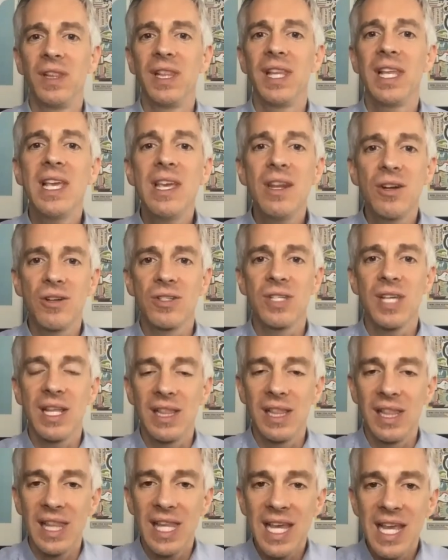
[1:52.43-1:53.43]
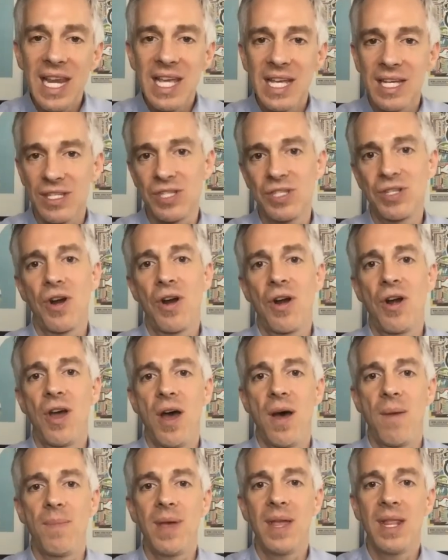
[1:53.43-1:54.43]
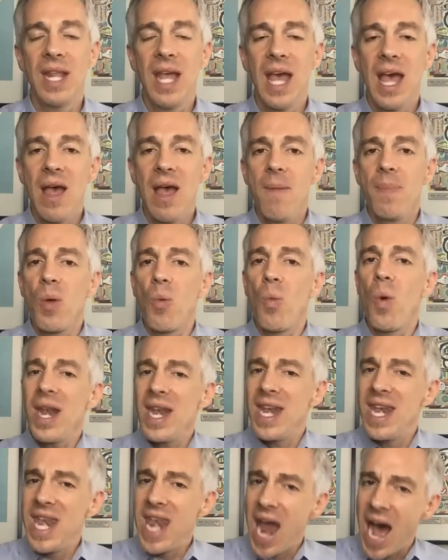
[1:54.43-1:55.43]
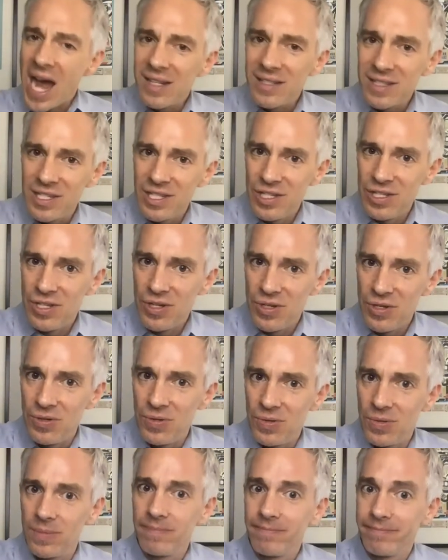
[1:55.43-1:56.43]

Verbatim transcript: leaders and leading a startup and what not to do.